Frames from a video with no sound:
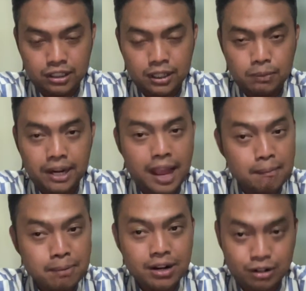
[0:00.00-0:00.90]
It will
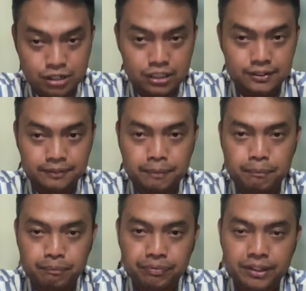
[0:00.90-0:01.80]
happen or not,
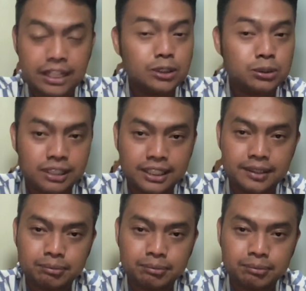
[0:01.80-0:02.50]
naturally.